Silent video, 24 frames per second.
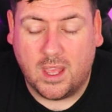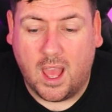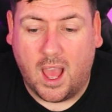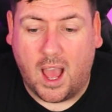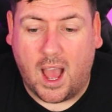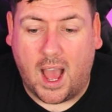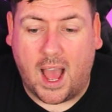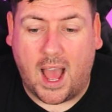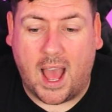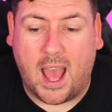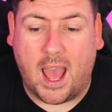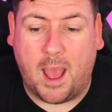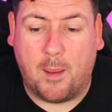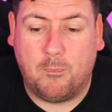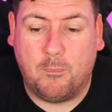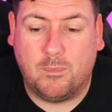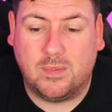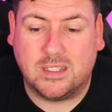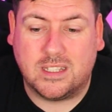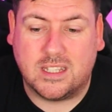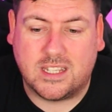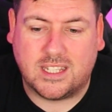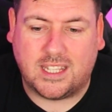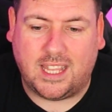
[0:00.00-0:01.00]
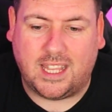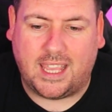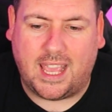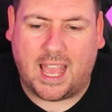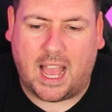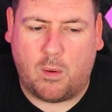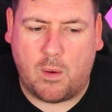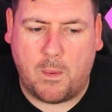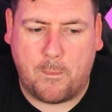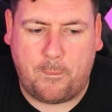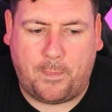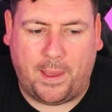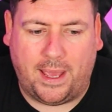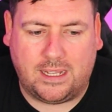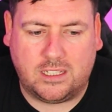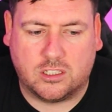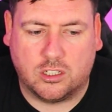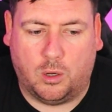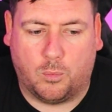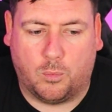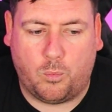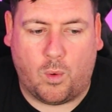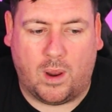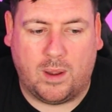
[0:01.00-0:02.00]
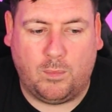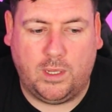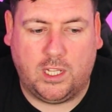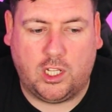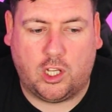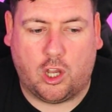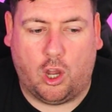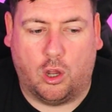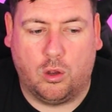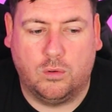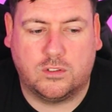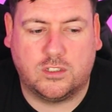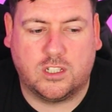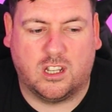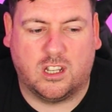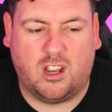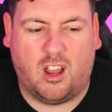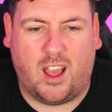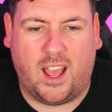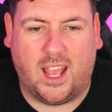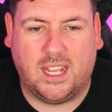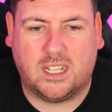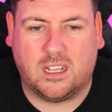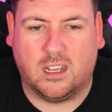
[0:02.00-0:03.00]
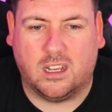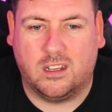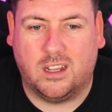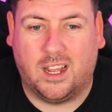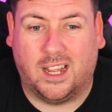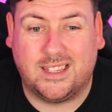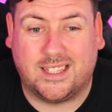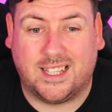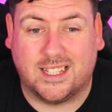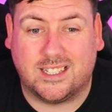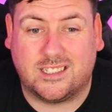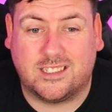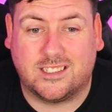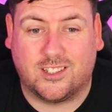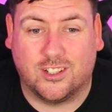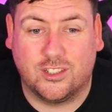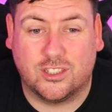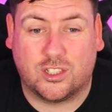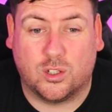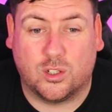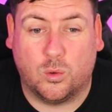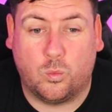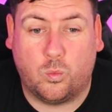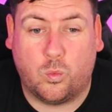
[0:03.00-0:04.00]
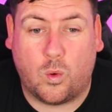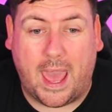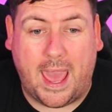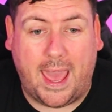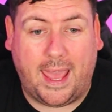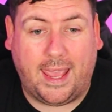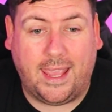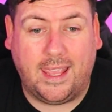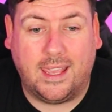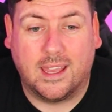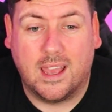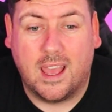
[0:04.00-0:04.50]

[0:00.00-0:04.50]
And see how it picks up when we go to like a distance away,